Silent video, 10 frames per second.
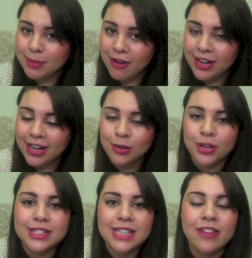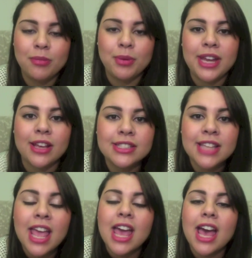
apparently according to everybody else